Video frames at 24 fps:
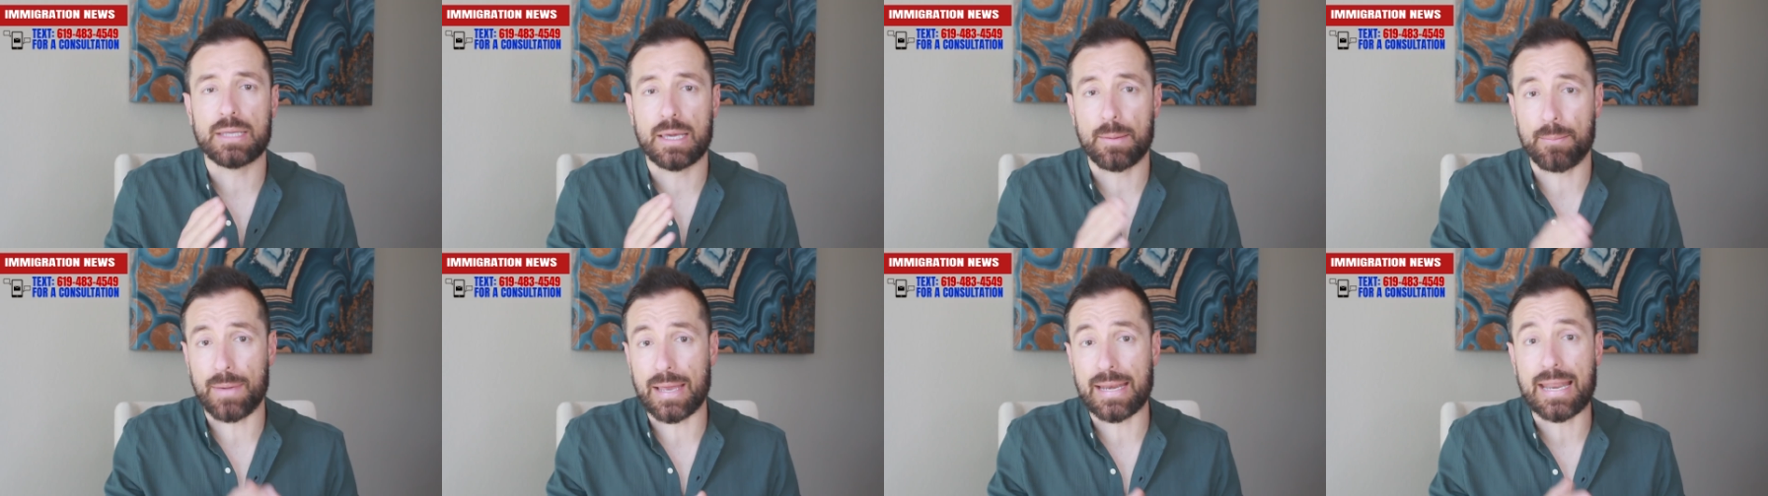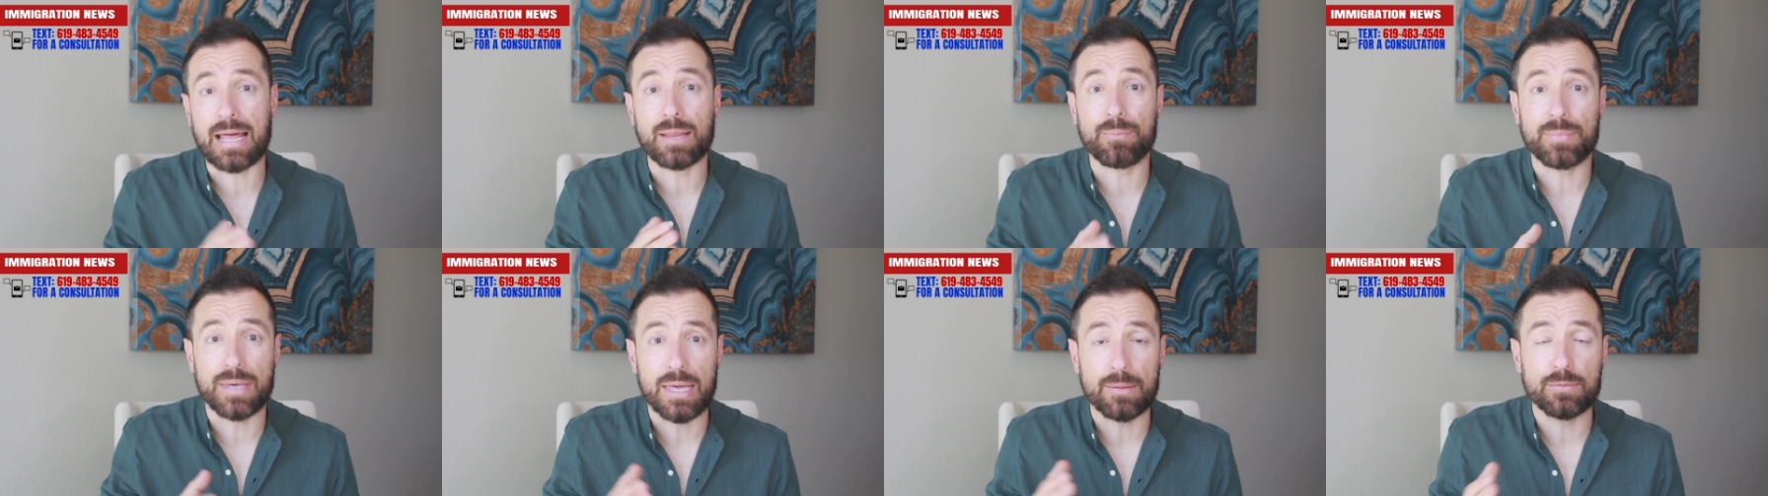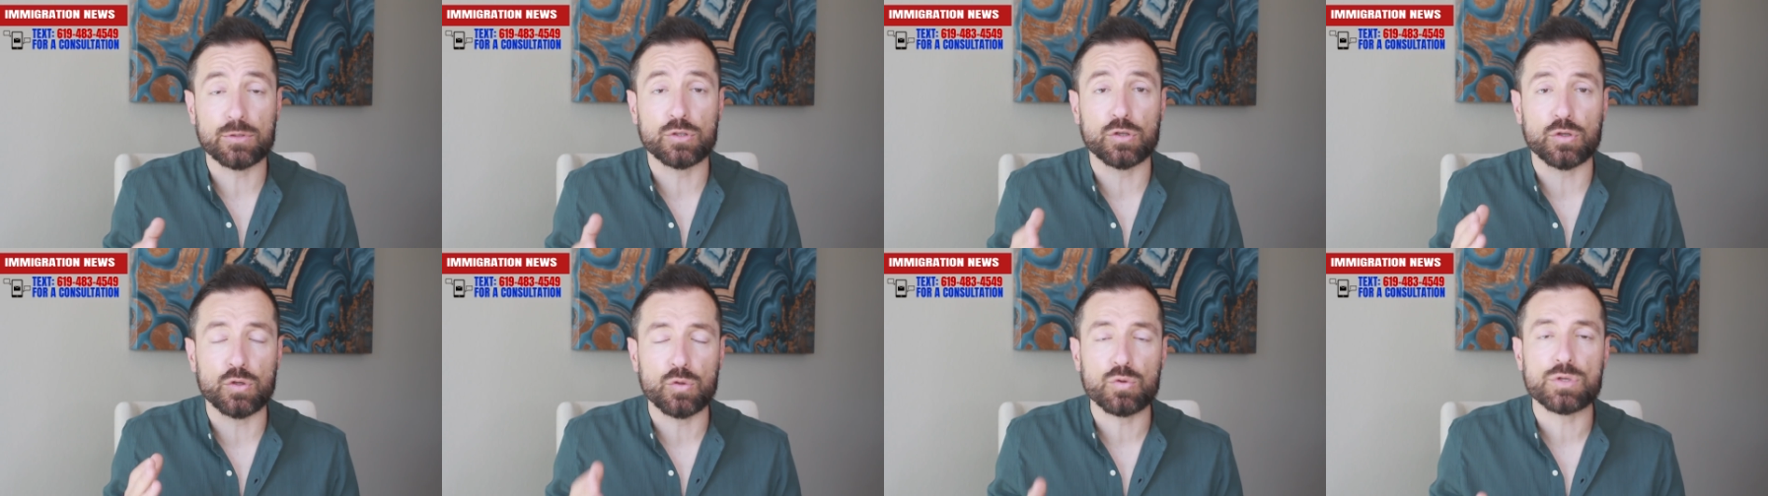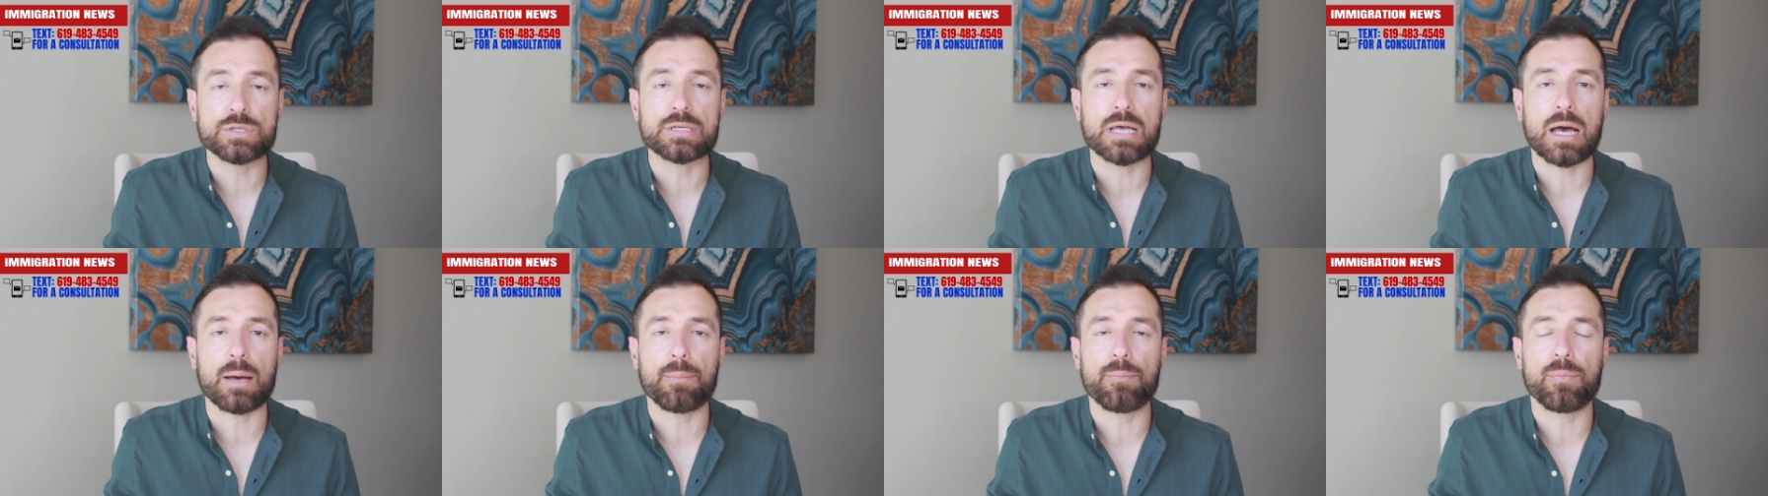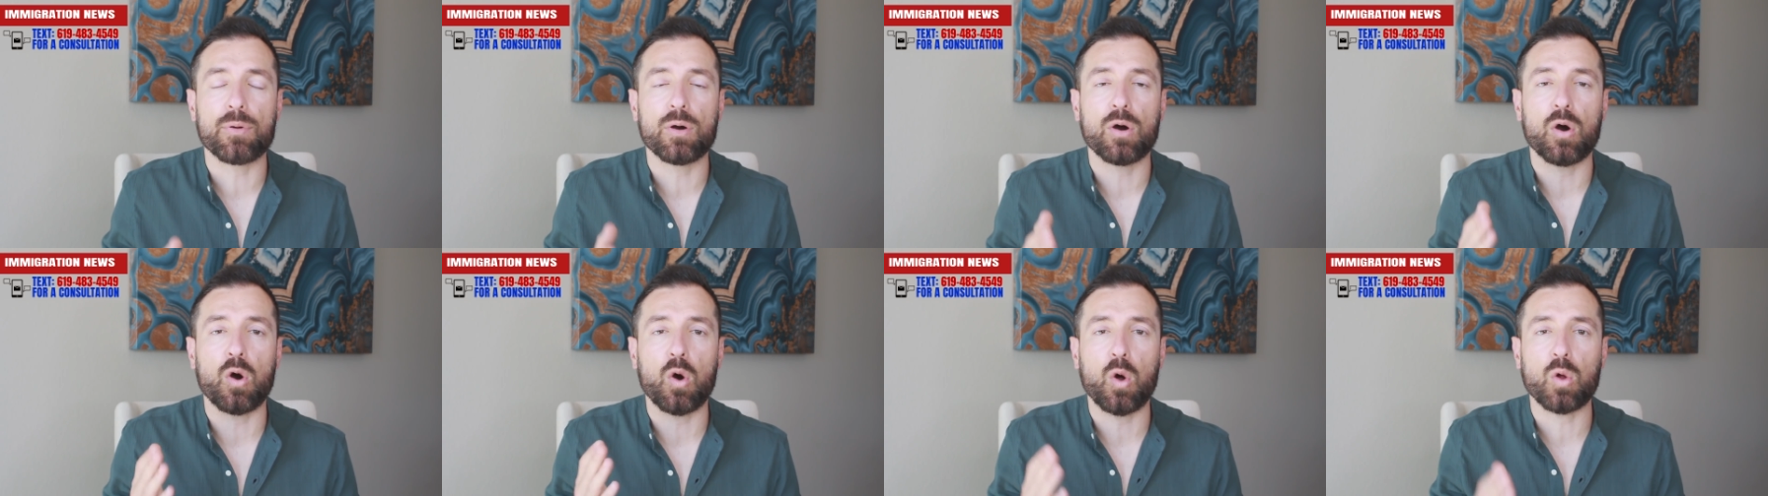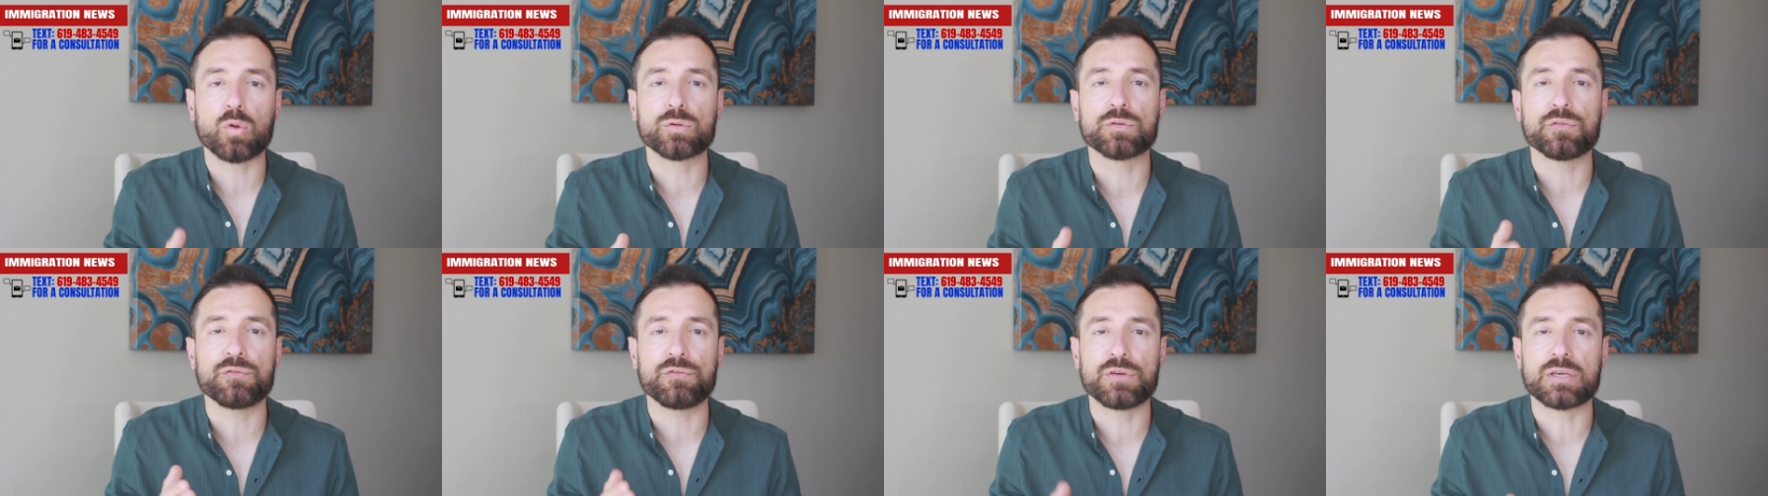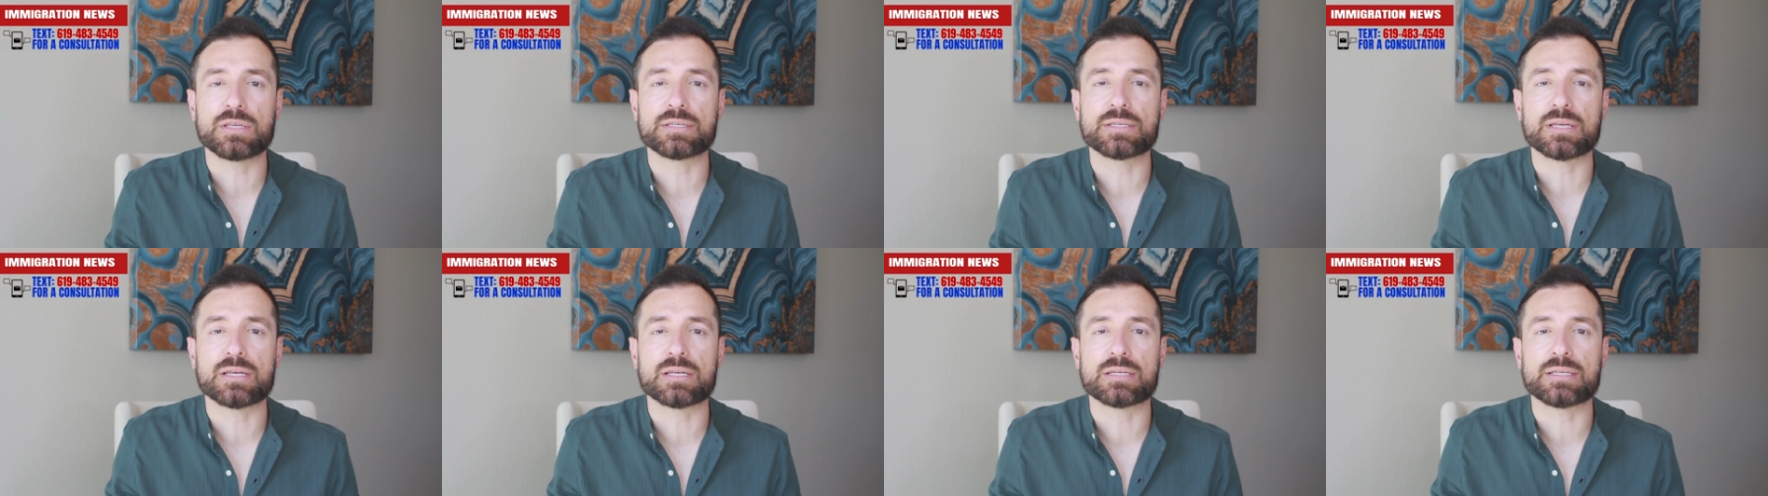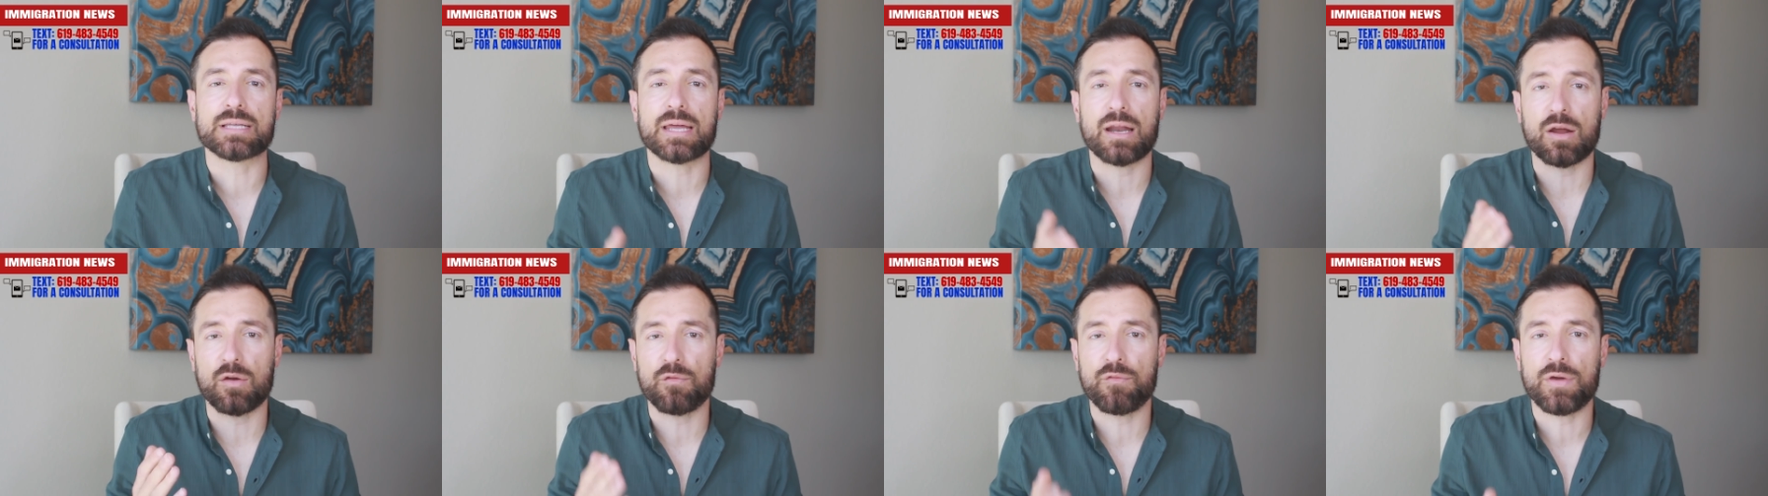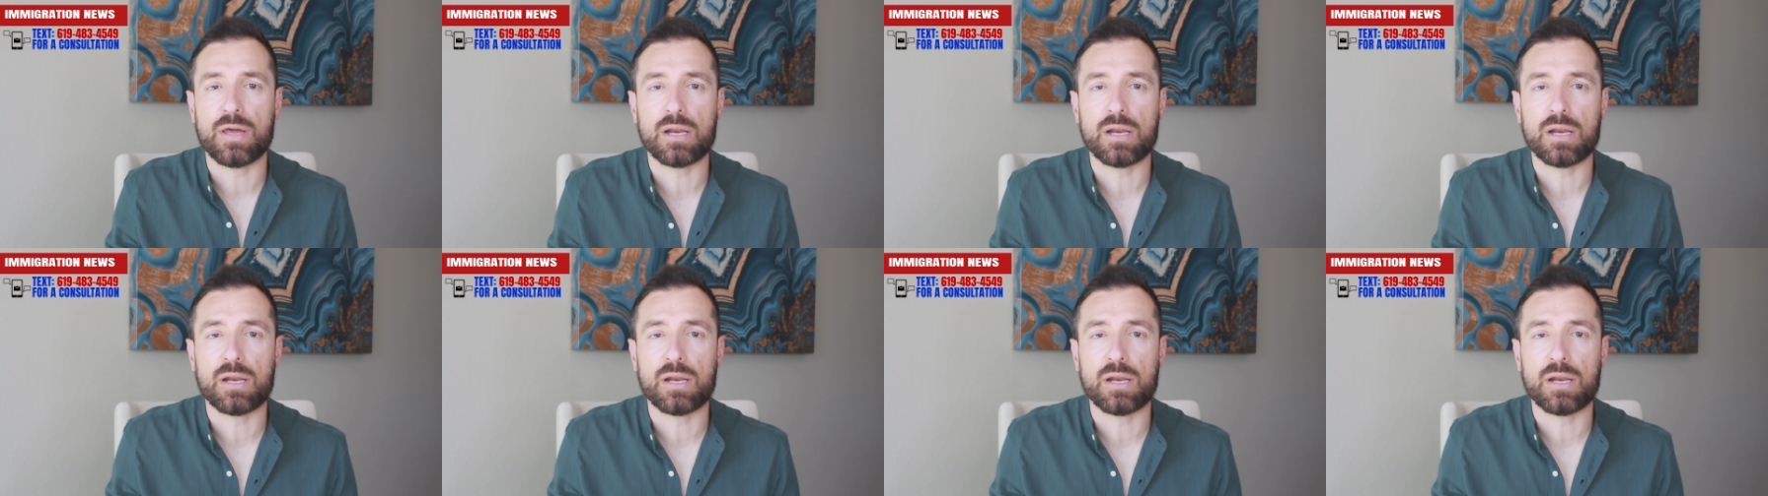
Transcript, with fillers: they may not be able to use up all the visas that are